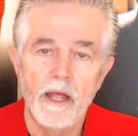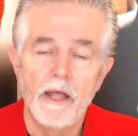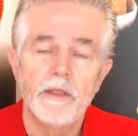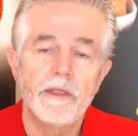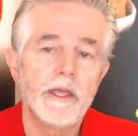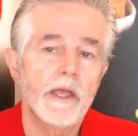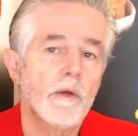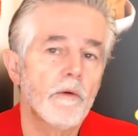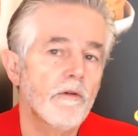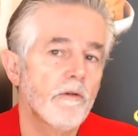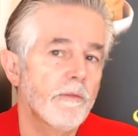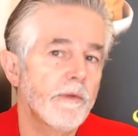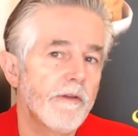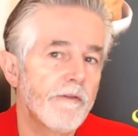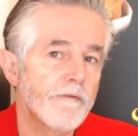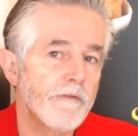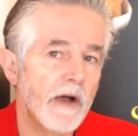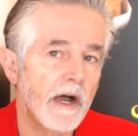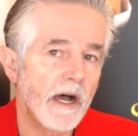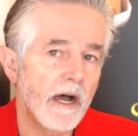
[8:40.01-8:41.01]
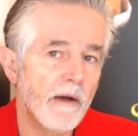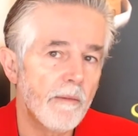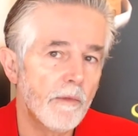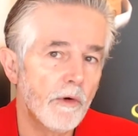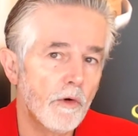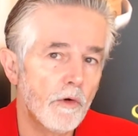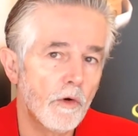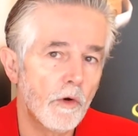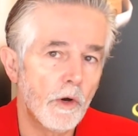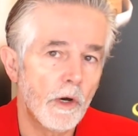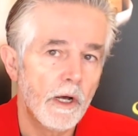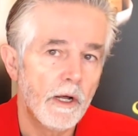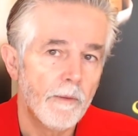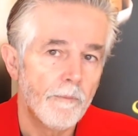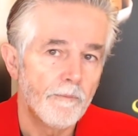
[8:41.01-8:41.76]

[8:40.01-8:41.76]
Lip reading: There will be far more